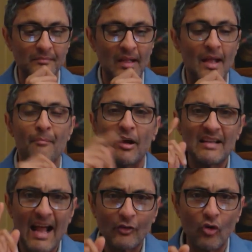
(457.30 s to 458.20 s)
But
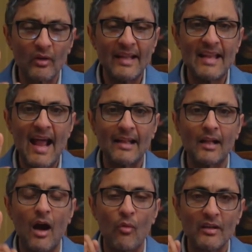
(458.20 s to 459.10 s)
not only that,
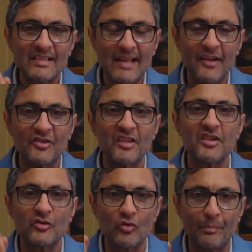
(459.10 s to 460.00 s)
our stations are
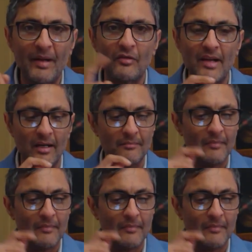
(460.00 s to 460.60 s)
superior.